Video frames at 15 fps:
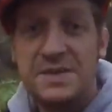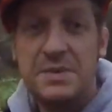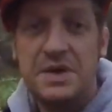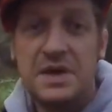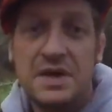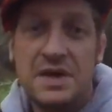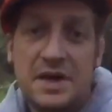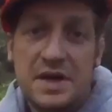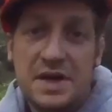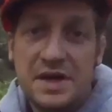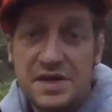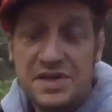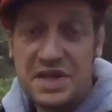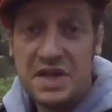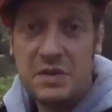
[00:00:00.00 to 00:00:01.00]
to be
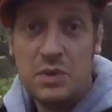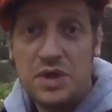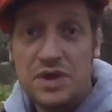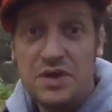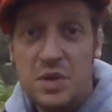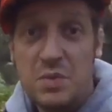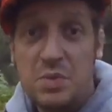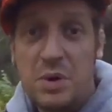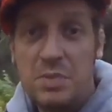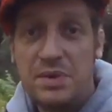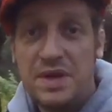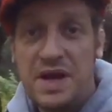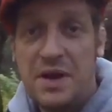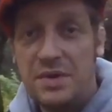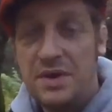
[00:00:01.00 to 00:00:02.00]
seeing what you're doing
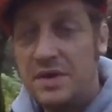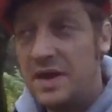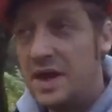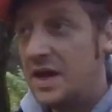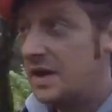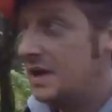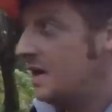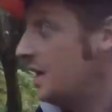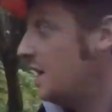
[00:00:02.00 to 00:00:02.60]
properly down in there.